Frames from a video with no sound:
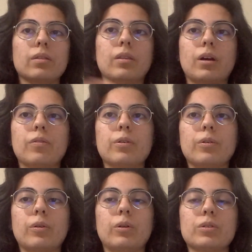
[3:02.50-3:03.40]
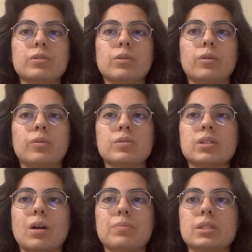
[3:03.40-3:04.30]
There were also
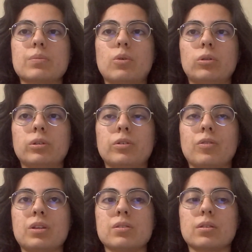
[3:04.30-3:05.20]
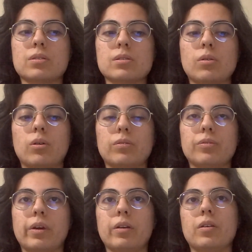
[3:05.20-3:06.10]
some smaller reasons of
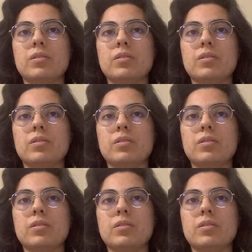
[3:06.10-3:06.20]
error,